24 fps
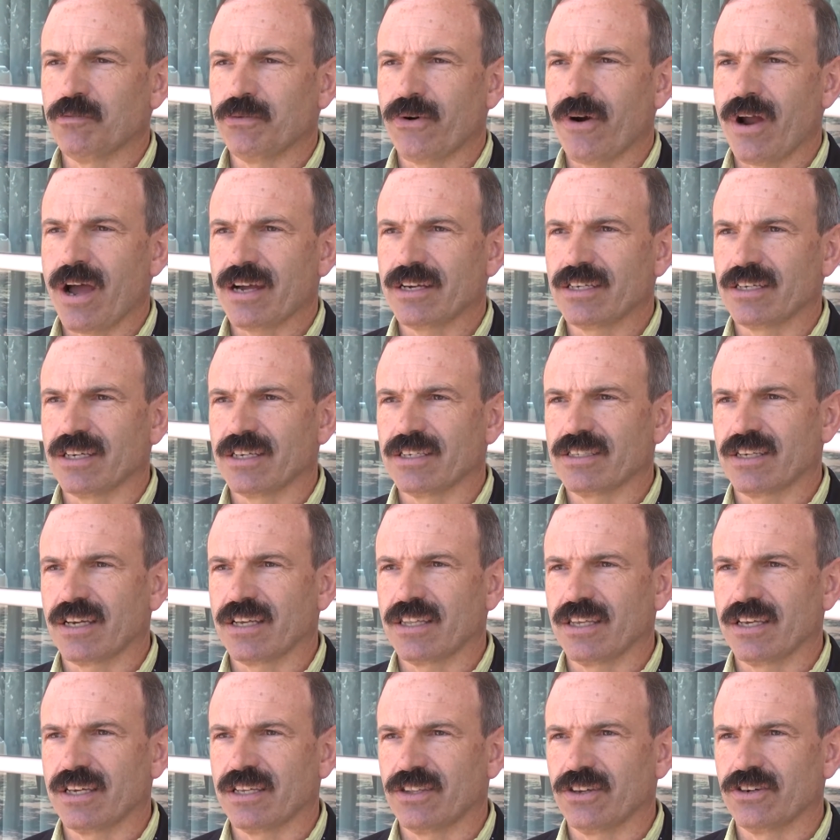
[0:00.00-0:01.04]
practice,
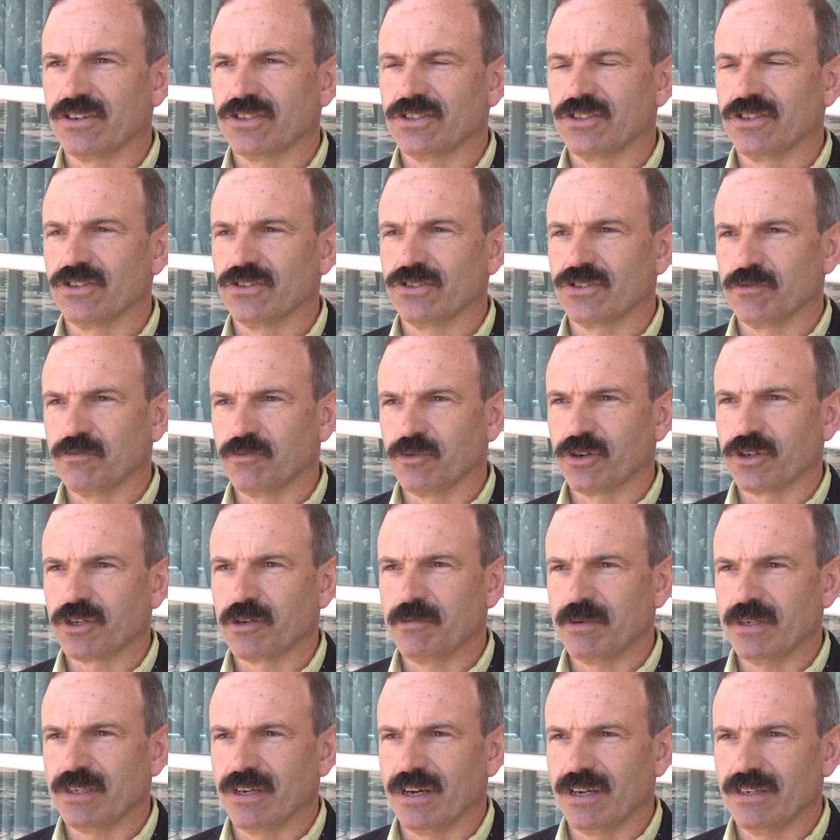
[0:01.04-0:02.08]
I think there's still some work
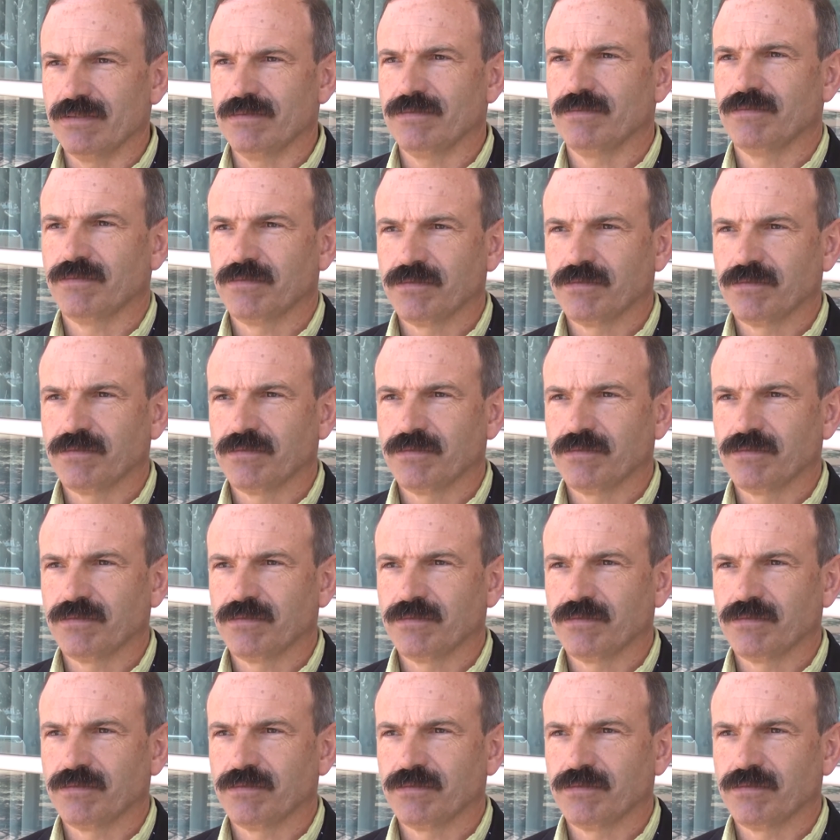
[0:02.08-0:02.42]
to be done.